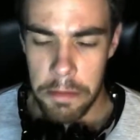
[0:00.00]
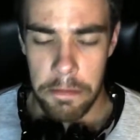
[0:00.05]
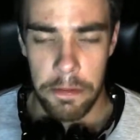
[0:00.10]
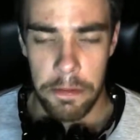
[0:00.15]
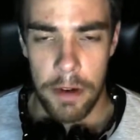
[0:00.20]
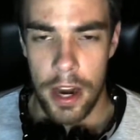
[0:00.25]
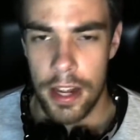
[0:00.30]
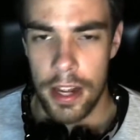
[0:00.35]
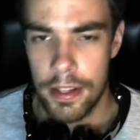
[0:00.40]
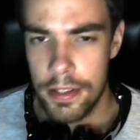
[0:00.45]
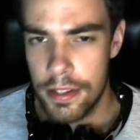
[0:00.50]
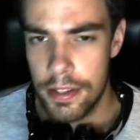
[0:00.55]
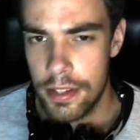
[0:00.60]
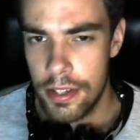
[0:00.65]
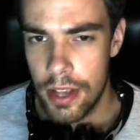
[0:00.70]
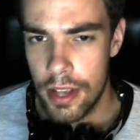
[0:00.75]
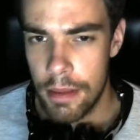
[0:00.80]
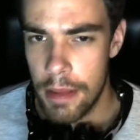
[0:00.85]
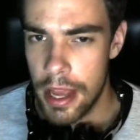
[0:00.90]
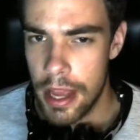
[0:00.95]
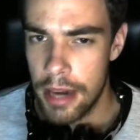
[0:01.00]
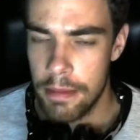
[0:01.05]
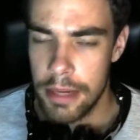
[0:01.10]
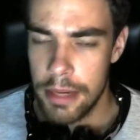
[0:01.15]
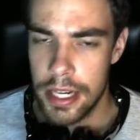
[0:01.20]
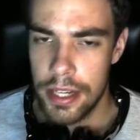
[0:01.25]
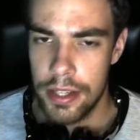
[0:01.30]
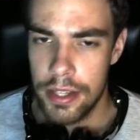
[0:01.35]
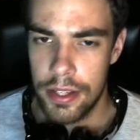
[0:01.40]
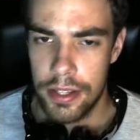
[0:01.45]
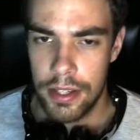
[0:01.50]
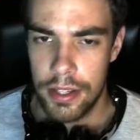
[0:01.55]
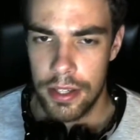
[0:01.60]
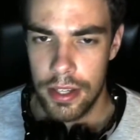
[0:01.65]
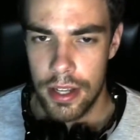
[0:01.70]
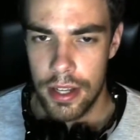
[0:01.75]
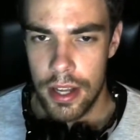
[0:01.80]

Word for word: friends, some enemies.